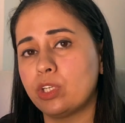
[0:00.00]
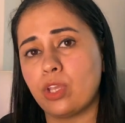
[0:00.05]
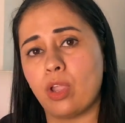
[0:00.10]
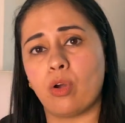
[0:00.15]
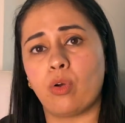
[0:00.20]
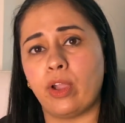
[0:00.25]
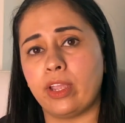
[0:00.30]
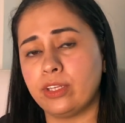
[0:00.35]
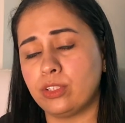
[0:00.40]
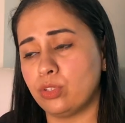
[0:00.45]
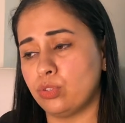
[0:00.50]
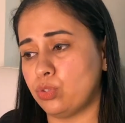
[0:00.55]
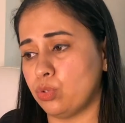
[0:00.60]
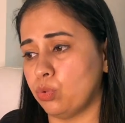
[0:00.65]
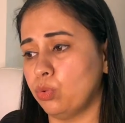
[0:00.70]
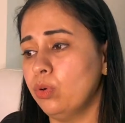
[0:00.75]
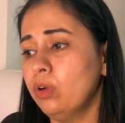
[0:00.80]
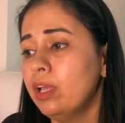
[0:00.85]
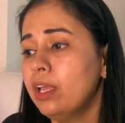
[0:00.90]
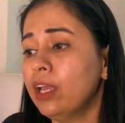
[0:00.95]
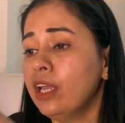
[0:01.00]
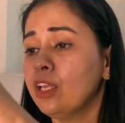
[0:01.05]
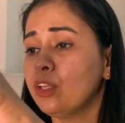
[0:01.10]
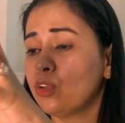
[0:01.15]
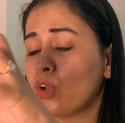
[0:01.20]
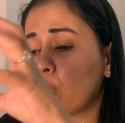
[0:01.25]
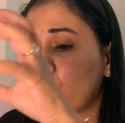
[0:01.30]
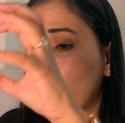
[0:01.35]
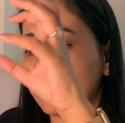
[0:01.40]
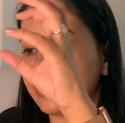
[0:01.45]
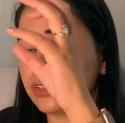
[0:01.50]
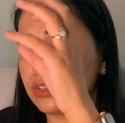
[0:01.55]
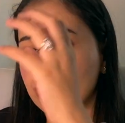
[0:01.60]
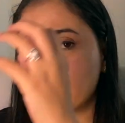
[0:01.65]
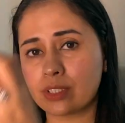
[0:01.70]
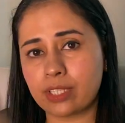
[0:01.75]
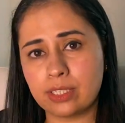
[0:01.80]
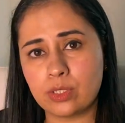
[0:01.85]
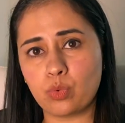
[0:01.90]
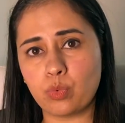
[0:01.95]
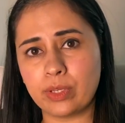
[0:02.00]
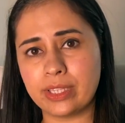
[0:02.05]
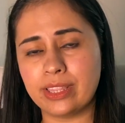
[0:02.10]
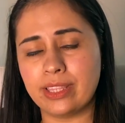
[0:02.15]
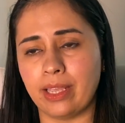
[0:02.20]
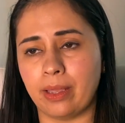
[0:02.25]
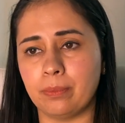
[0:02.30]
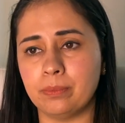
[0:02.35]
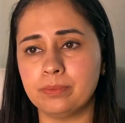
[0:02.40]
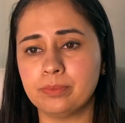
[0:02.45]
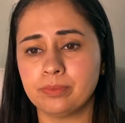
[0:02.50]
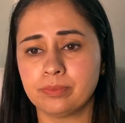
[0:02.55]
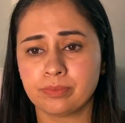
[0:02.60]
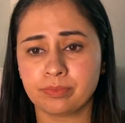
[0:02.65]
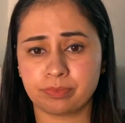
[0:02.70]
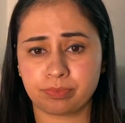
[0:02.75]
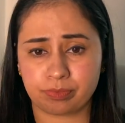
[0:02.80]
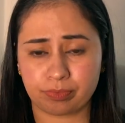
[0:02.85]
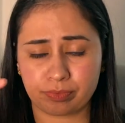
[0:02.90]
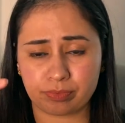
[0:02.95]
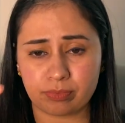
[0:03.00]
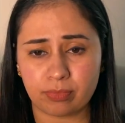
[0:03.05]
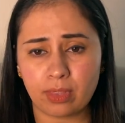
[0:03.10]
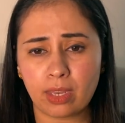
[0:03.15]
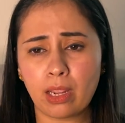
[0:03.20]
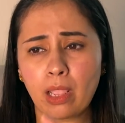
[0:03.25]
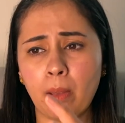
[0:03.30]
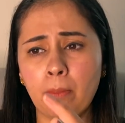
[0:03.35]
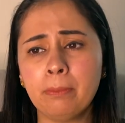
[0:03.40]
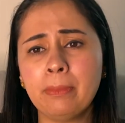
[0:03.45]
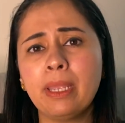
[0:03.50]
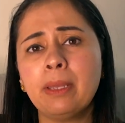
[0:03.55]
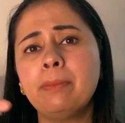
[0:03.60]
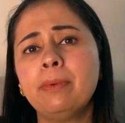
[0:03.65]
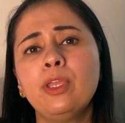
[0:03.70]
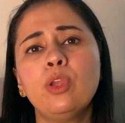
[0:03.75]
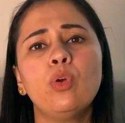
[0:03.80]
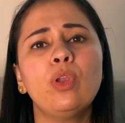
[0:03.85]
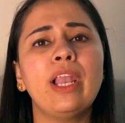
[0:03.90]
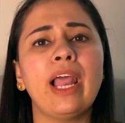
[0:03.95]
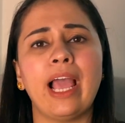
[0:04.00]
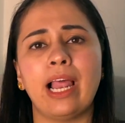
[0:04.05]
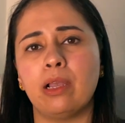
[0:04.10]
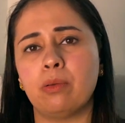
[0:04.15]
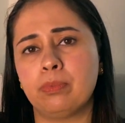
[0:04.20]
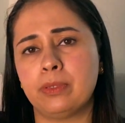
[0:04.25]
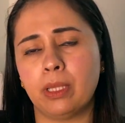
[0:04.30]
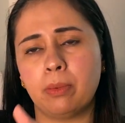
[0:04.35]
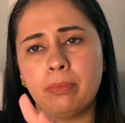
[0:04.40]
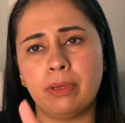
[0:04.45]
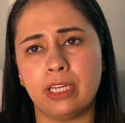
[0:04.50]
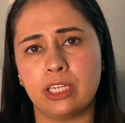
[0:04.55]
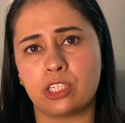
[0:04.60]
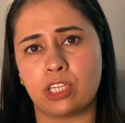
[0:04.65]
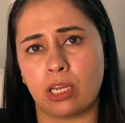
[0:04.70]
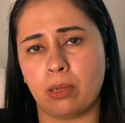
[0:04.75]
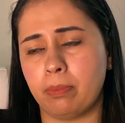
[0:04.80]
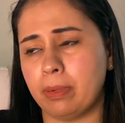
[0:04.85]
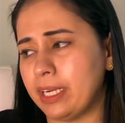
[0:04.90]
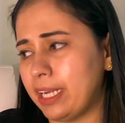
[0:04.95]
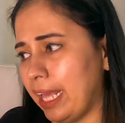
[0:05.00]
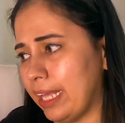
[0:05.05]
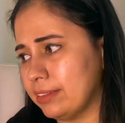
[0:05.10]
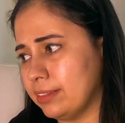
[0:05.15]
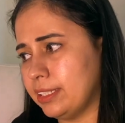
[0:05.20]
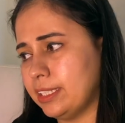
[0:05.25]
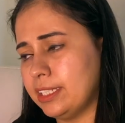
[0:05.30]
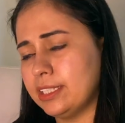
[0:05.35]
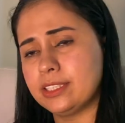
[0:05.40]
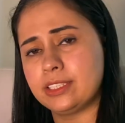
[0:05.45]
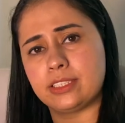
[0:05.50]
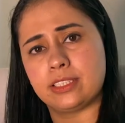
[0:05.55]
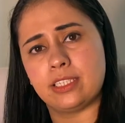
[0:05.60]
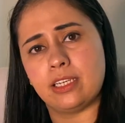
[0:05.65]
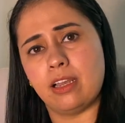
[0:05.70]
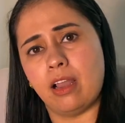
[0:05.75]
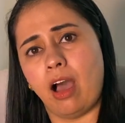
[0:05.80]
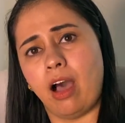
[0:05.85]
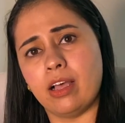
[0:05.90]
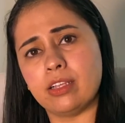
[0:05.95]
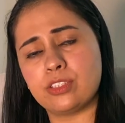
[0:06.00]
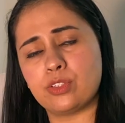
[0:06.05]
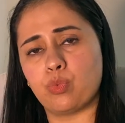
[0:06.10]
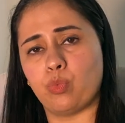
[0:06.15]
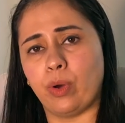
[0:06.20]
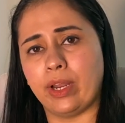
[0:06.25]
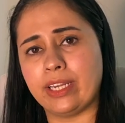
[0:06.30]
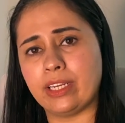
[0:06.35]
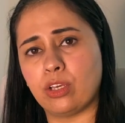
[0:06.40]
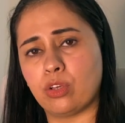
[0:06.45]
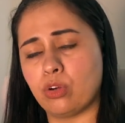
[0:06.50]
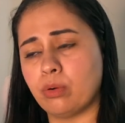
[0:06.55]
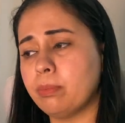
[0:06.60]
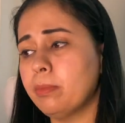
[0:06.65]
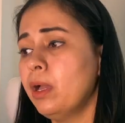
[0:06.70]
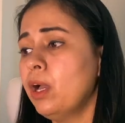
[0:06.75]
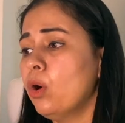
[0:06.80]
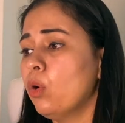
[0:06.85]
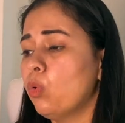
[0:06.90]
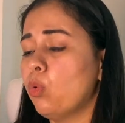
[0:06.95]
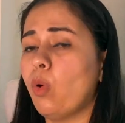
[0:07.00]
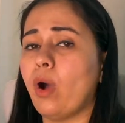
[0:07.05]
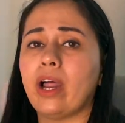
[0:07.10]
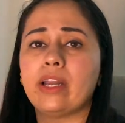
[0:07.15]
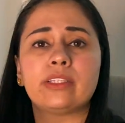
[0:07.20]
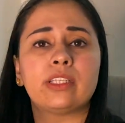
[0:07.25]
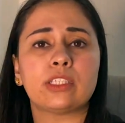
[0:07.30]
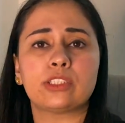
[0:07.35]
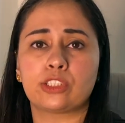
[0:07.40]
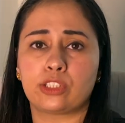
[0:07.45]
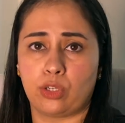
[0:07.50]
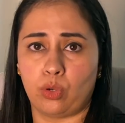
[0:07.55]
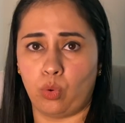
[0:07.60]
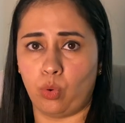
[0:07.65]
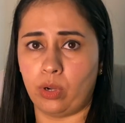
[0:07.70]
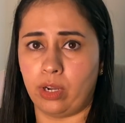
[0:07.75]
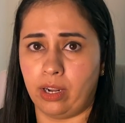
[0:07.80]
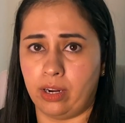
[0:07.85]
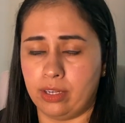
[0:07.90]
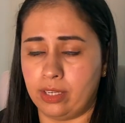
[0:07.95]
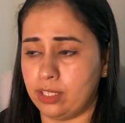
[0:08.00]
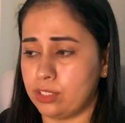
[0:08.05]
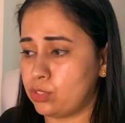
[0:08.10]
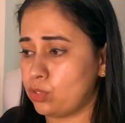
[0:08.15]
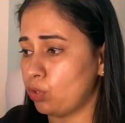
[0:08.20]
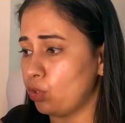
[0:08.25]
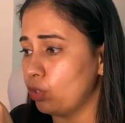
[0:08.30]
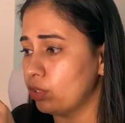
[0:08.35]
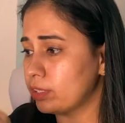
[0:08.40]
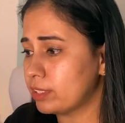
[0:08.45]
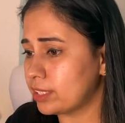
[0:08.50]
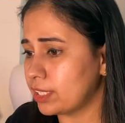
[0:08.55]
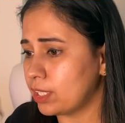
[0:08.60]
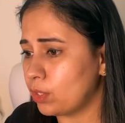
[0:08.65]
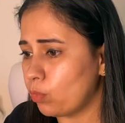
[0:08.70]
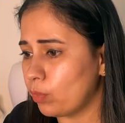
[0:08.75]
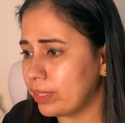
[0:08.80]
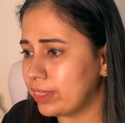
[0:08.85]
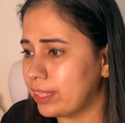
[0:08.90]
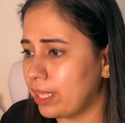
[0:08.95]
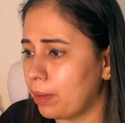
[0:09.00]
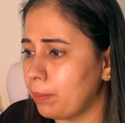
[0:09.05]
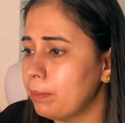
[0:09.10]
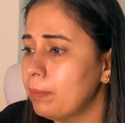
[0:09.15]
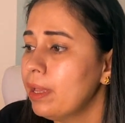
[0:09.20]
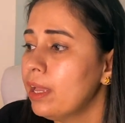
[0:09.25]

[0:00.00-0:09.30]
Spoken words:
you're going to do, you're going to sit with them, maybe you will help them little bit, and these last one group who are the slow learners, so you will sit with them,